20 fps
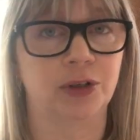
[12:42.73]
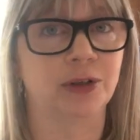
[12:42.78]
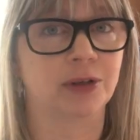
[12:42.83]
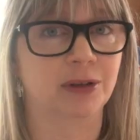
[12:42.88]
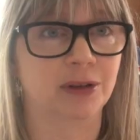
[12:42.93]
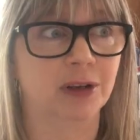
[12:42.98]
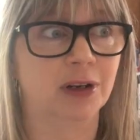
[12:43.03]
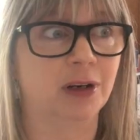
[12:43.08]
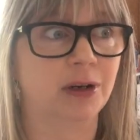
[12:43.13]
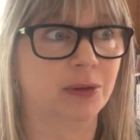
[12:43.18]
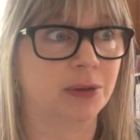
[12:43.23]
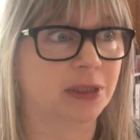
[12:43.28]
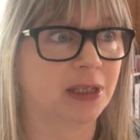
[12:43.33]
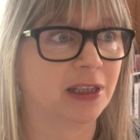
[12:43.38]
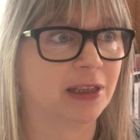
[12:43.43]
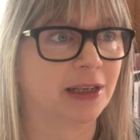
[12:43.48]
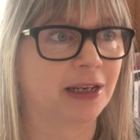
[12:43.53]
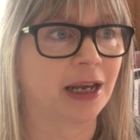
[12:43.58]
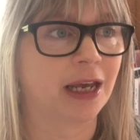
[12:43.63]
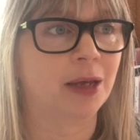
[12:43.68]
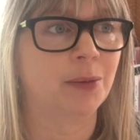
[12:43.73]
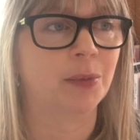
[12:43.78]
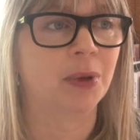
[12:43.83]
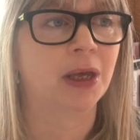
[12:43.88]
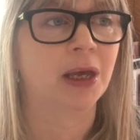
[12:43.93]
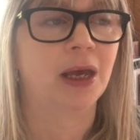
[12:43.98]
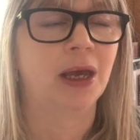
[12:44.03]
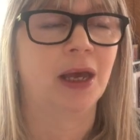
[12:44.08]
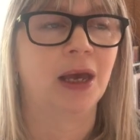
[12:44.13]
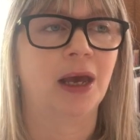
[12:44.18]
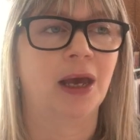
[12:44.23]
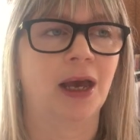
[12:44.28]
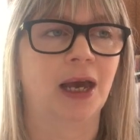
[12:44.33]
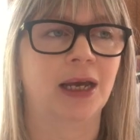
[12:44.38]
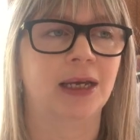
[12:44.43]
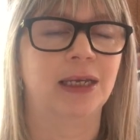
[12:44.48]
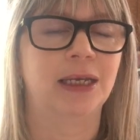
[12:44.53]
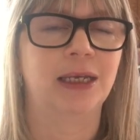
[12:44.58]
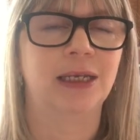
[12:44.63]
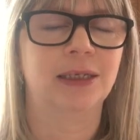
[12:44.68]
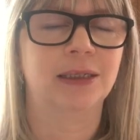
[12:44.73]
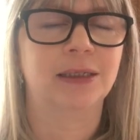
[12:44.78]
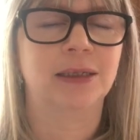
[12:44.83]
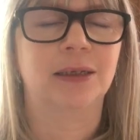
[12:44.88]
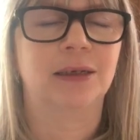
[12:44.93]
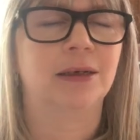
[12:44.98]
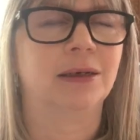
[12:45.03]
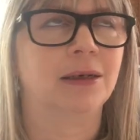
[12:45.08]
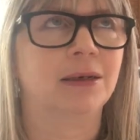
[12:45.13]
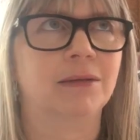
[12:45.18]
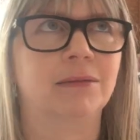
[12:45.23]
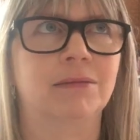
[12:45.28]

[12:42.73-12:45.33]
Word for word: and the clue is in the name, and he is a